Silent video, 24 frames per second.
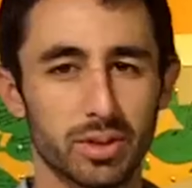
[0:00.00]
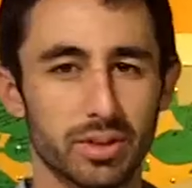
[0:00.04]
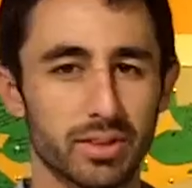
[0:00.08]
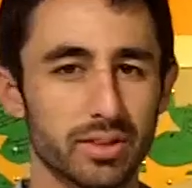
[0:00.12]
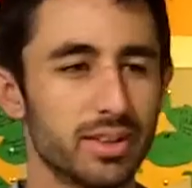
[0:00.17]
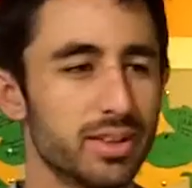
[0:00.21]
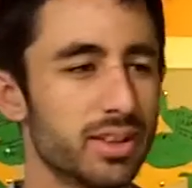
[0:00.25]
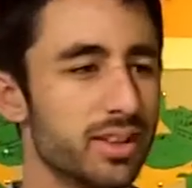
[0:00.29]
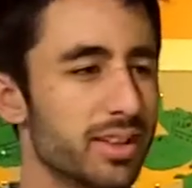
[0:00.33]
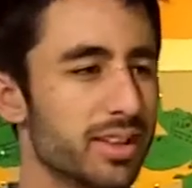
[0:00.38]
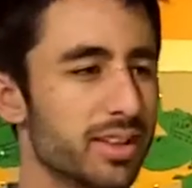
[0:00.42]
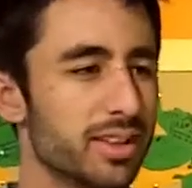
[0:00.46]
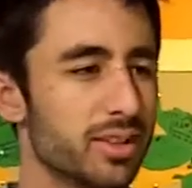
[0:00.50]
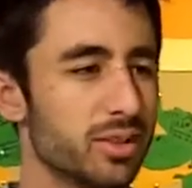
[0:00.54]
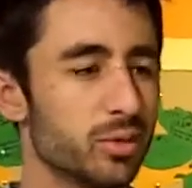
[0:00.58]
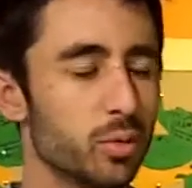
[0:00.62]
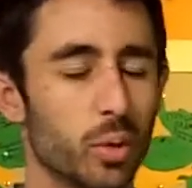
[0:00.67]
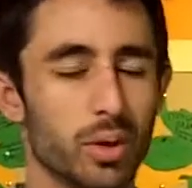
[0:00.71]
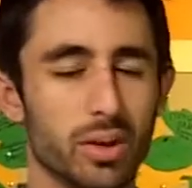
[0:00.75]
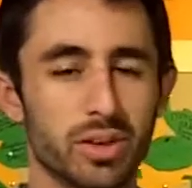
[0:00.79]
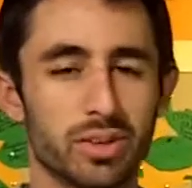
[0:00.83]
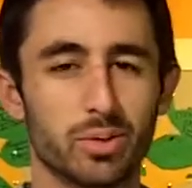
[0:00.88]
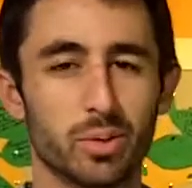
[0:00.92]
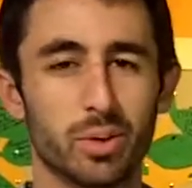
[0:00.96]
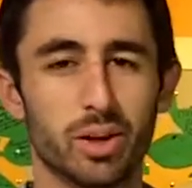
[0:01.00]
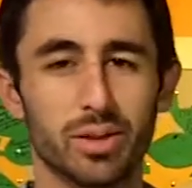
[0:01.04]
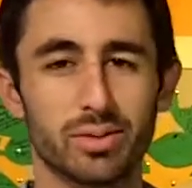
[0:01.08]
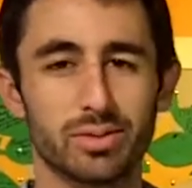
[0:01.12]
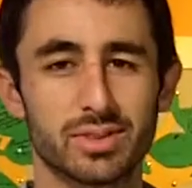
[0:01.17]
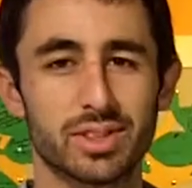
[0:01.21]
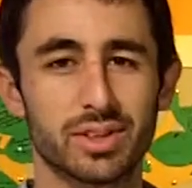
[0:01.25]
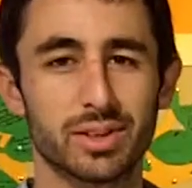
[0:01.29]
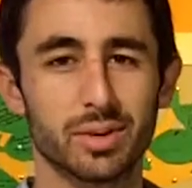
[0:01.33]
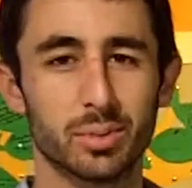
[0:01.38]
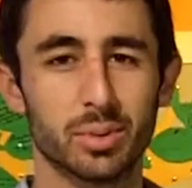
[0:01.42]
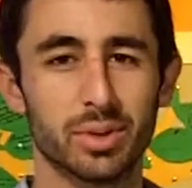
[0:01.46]
I mean,
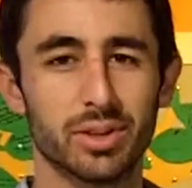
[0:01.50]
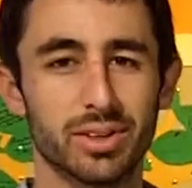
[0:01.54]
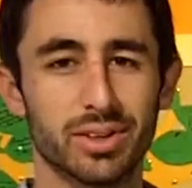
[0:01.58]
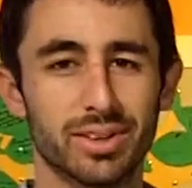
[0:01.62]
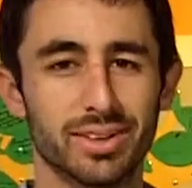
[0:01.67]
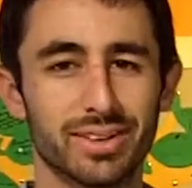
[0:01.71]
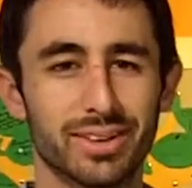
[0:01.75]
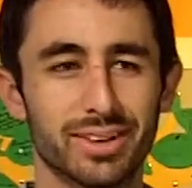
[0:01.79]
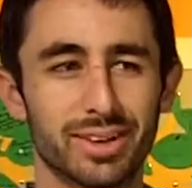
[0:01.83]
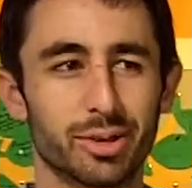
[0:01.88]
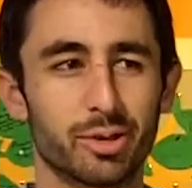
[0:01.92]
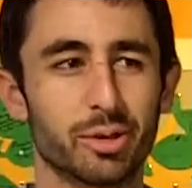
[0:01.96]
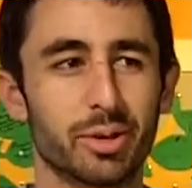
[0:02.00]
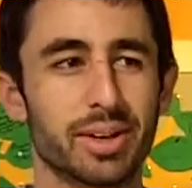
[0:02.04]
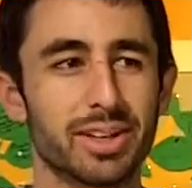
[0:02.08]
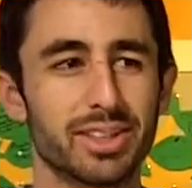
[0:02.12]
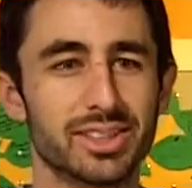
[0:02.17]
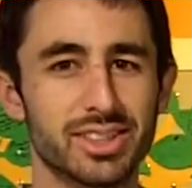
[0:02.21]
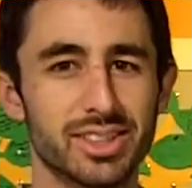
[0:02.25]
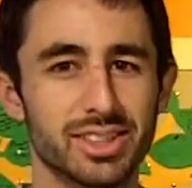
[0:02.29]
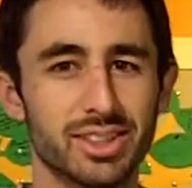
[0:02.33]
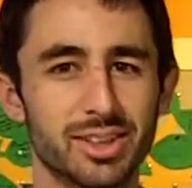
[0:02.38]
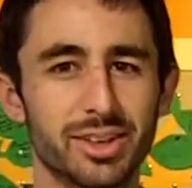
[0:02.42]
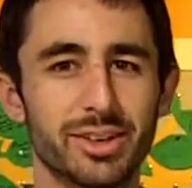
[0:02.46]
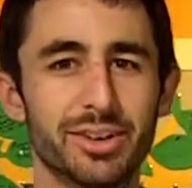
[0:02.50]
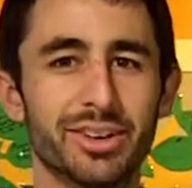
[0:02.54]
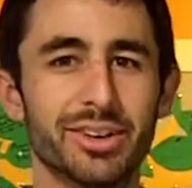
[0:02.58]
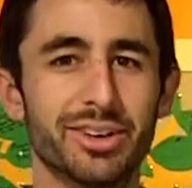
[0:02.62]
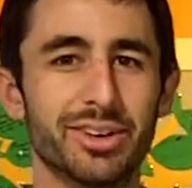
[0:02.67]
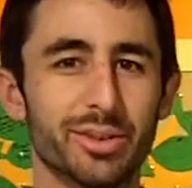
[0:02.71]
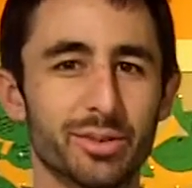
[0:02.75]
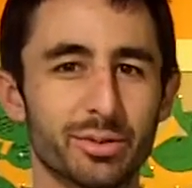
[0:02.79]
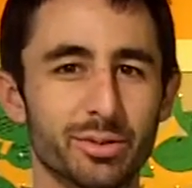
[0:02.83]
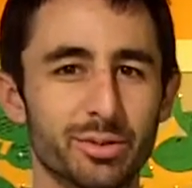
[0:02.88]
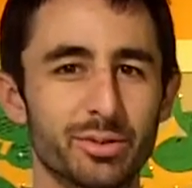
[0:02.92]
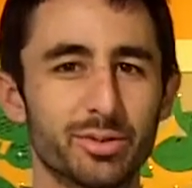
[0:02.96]
2012 is going to be a crazy
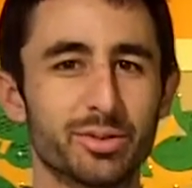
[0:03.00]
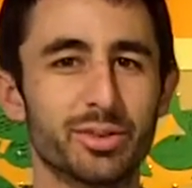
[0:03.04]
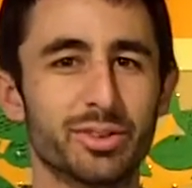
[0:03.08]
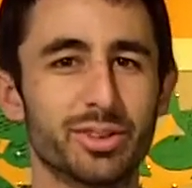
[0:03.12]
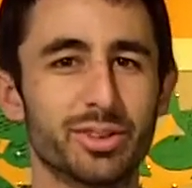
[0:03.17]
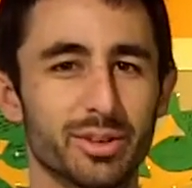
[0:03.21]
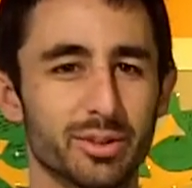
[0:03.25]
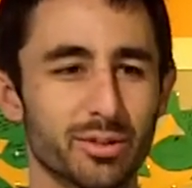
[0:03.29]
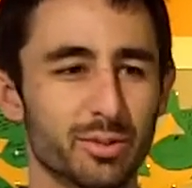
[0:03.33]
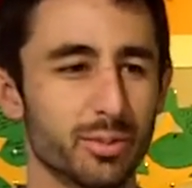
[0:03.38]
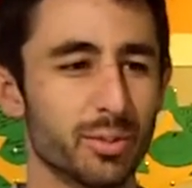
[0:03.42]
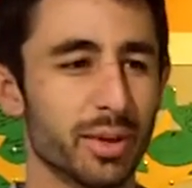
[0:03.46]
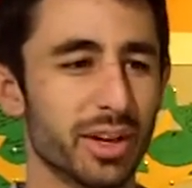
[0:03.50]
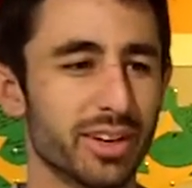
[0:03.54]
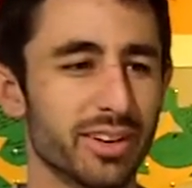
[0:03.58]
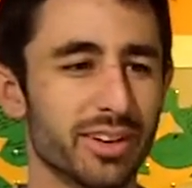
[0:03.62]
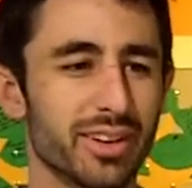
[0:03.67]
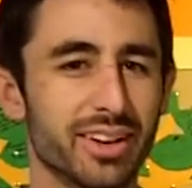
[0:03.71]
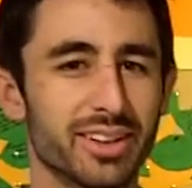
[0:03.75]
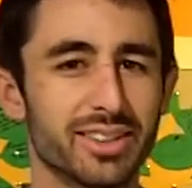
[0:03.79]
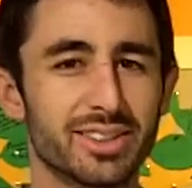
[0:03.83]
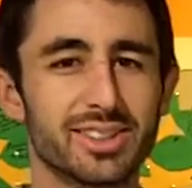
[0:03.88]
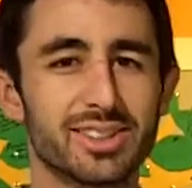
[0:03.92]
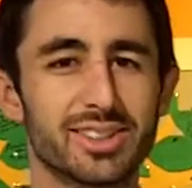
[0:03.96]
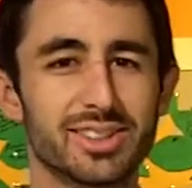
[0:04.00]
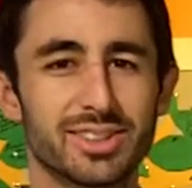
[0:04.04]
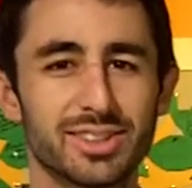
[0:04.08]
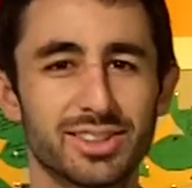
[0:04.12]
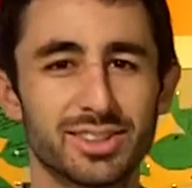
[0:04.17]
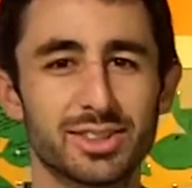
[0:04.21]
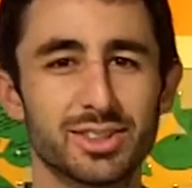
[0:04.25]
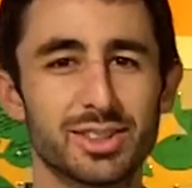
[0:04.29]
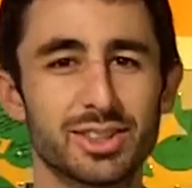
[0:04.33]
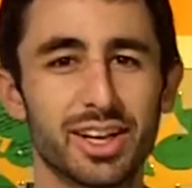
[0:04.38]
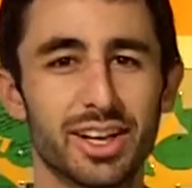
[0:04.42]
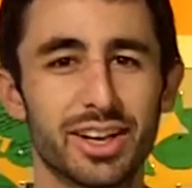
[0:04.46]
year if my gut's
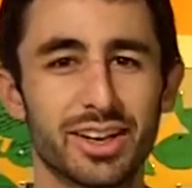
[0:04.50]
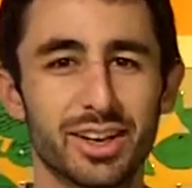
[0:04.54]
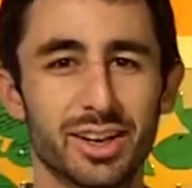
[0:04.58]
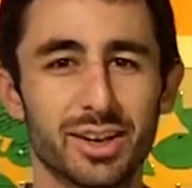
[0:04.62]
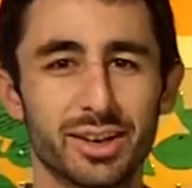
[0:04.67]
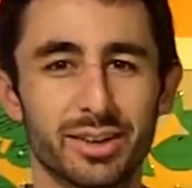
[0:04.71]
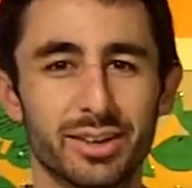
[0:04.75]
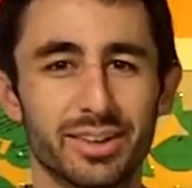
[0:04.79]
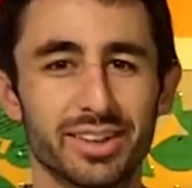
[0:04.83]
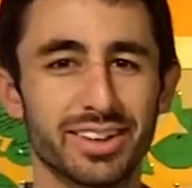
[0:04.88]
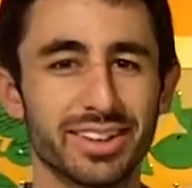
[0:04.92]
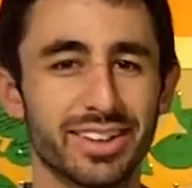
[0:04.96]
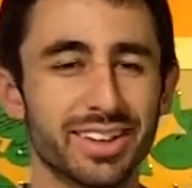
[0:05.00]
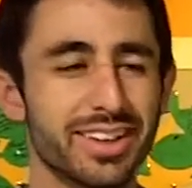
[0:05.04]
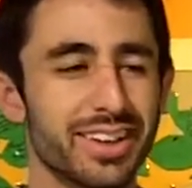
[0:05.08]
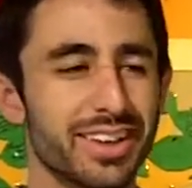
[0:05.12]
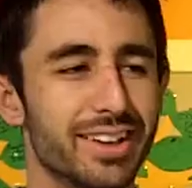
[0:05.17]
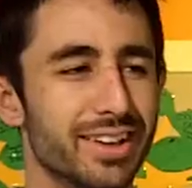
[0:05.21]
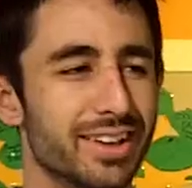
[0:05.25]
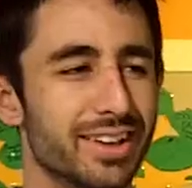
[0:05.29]
saying anything.